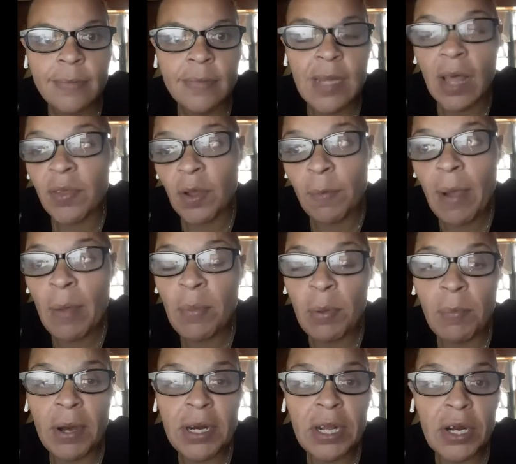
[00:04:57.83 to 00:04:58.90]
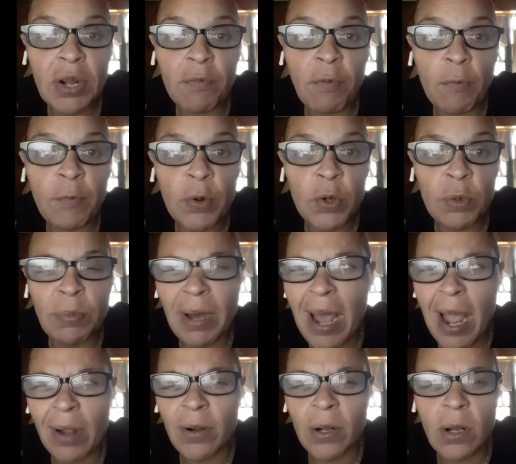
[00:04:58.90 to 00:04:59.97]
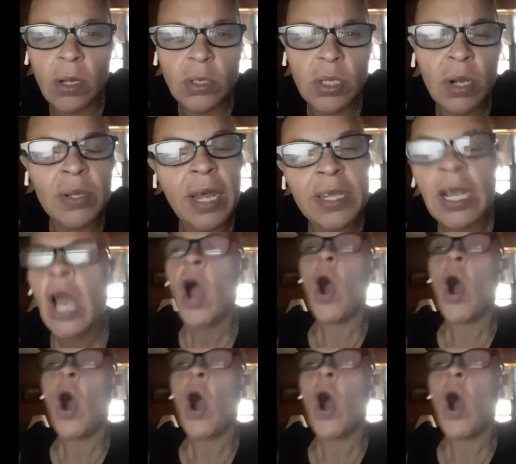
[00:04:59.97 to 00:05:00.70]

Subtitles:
Now, there may be money in there for food, but agriculture? Like,